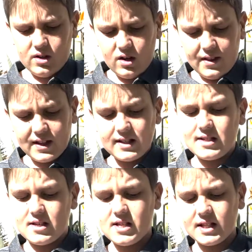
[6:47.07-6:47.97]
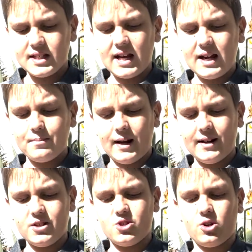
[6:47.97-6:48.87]
I think it's a
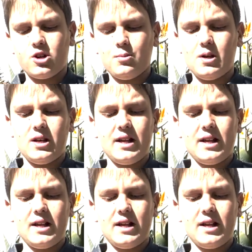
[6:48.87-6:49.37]
68-page document.